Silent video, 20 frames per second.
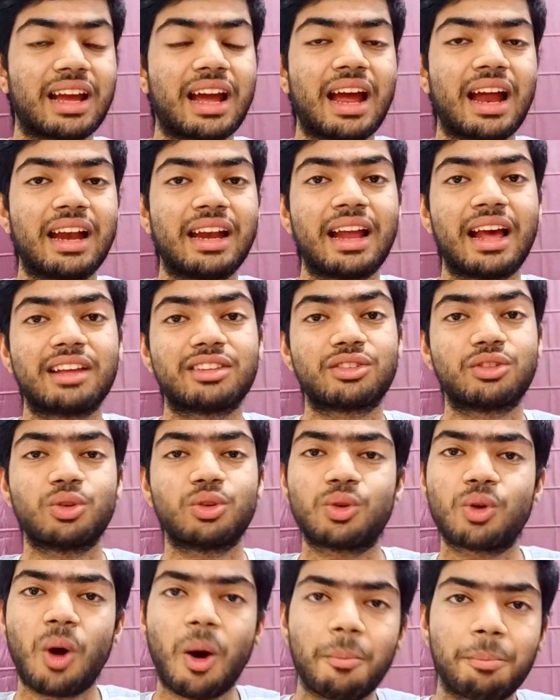and has to
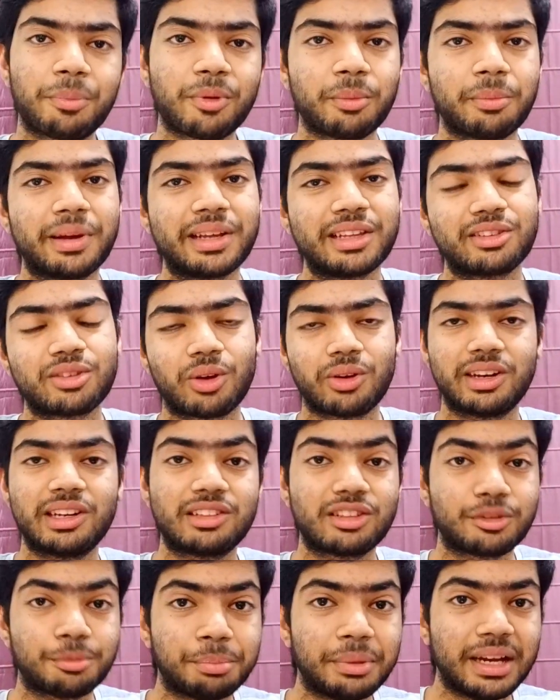compromise on
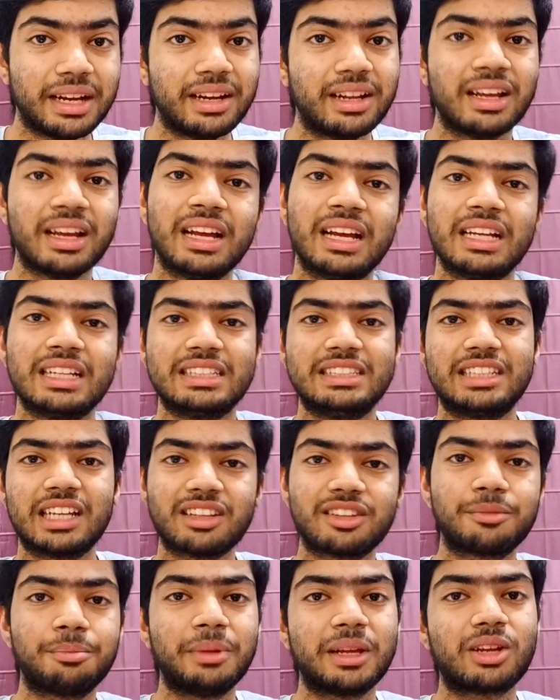its speed
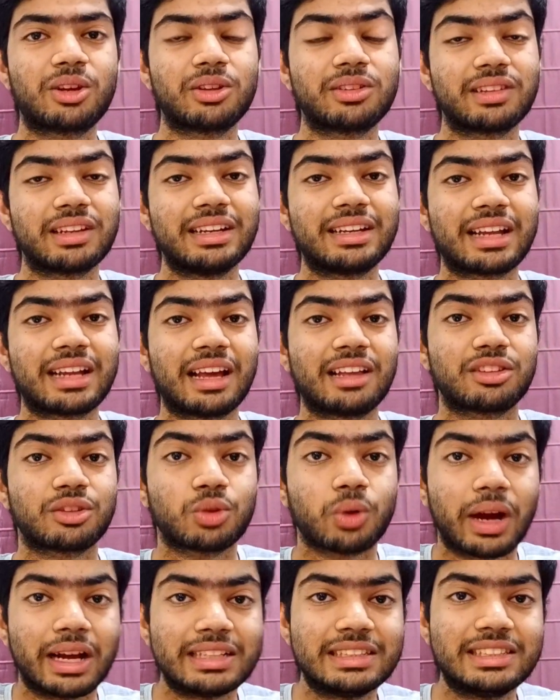just because it has
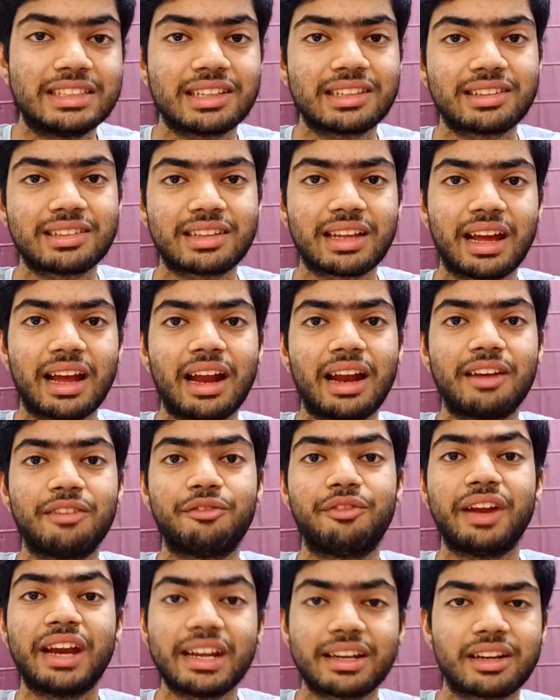to adjust
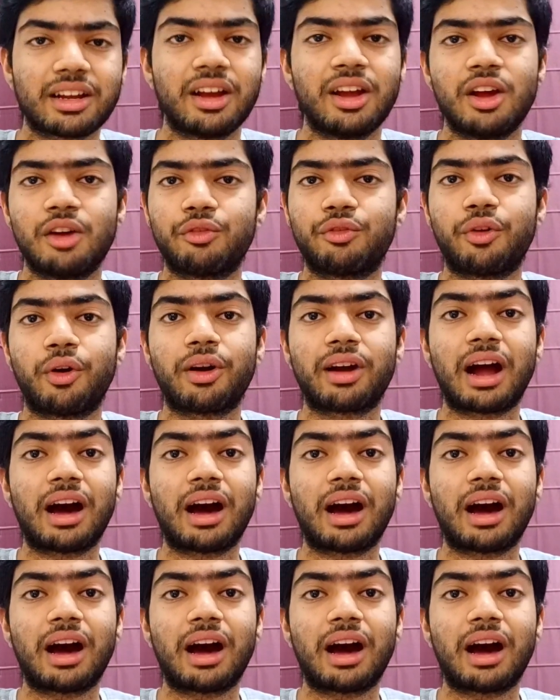and wait for